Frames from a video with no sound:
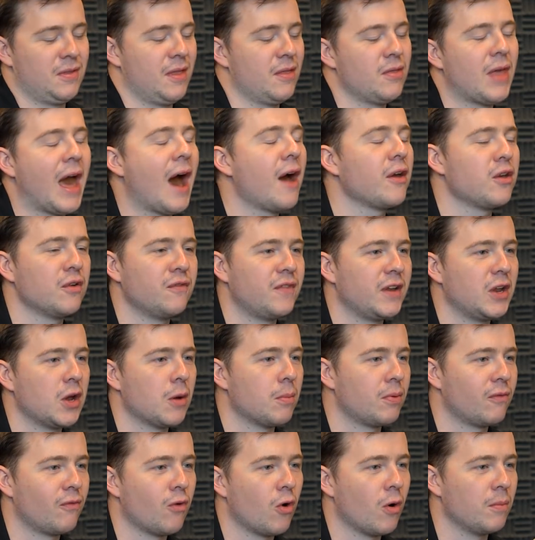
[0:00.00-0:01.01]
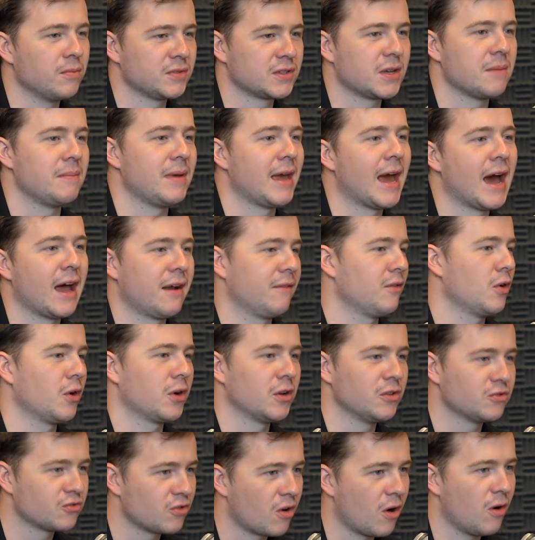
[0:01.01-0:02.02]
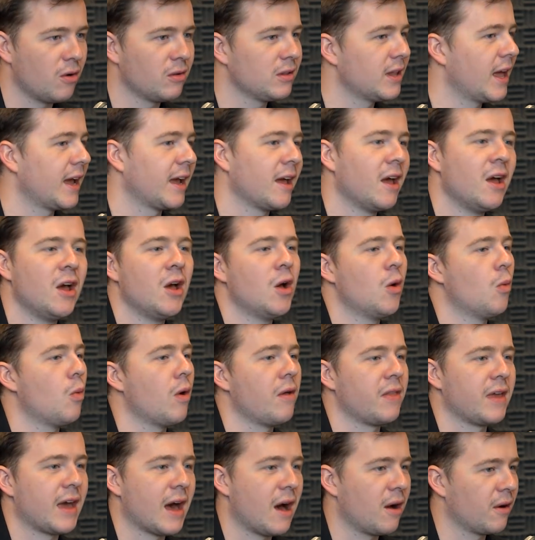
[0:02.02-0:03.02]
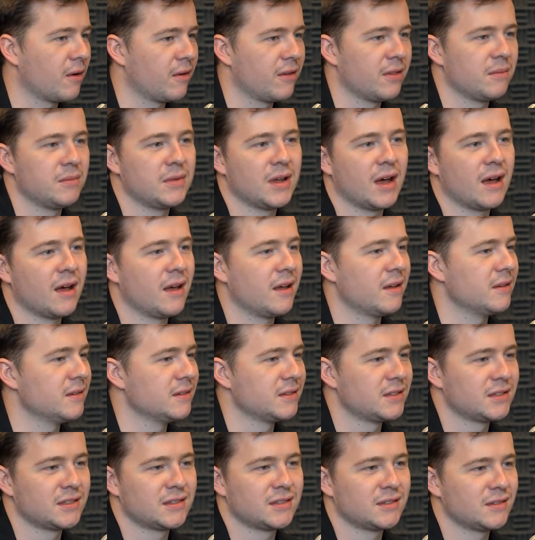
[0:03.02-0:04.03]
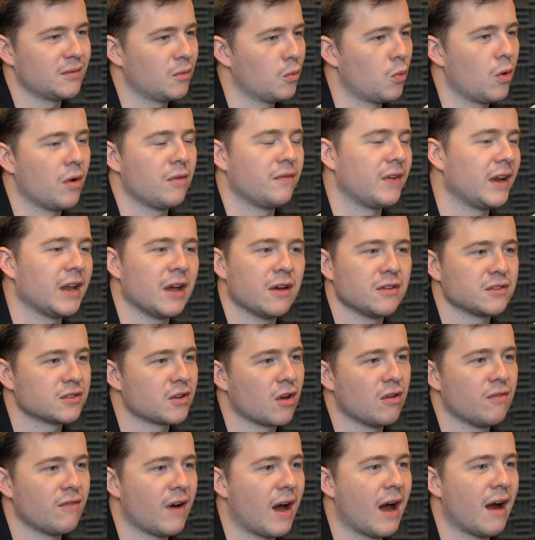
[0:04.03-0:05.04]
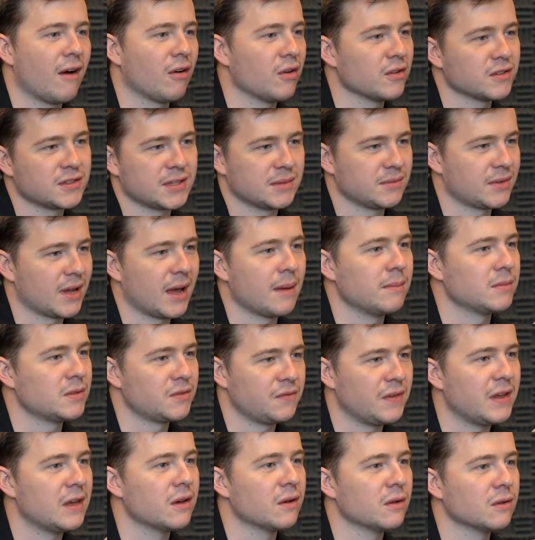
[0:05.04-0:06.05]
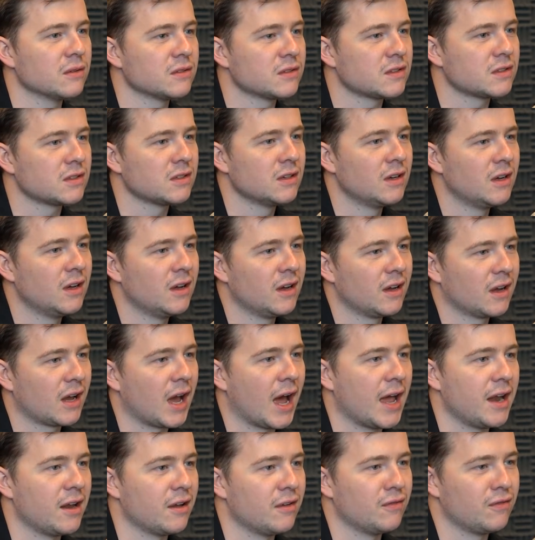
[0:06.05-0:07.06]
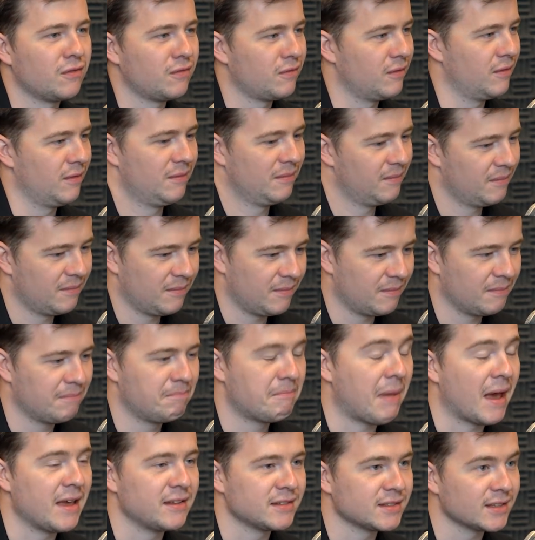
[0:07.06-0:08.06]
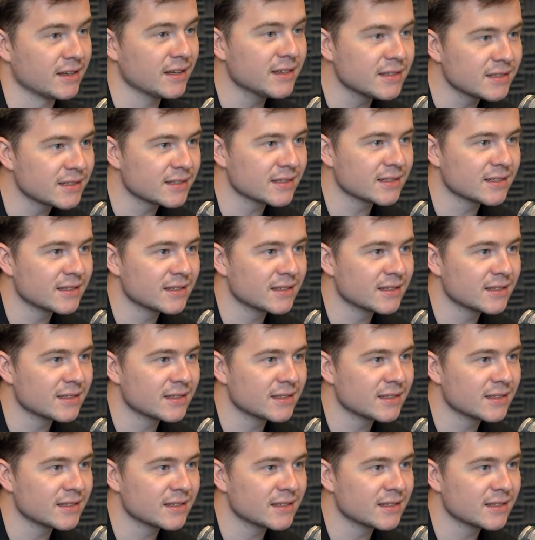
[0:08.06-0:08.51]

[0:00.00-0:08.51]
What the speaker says: how your video performs can be out of your control. Like what the algorithm does, what videos go viral sometimes feels kind of baseless.